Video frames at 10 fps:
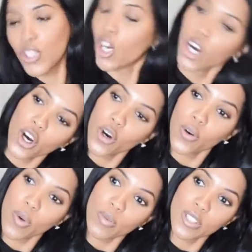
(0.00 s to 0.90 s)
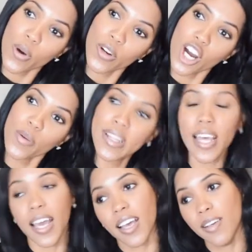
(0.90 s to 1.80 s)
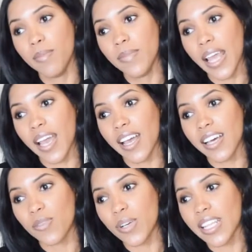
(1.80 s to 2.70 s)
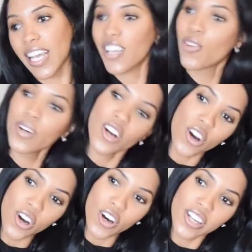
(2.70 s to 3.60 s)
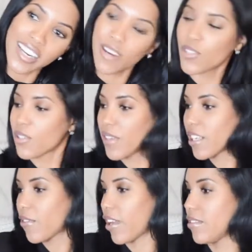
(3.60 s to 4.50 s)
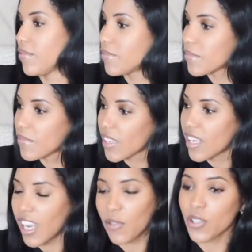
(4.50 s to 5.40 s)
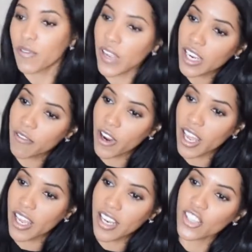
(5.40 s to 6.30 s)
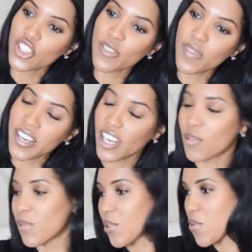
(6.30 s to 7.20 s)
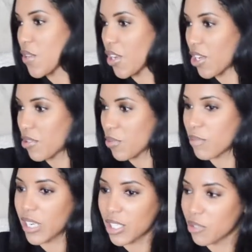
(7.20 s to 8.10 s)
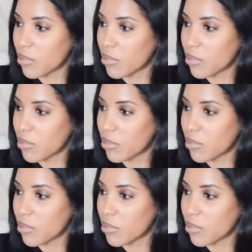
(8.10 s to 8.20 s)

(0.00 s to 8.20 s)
you know, what was going on with them and what they had going on, and I was her fake friend. I was her fake friend just to find out what was going on with my little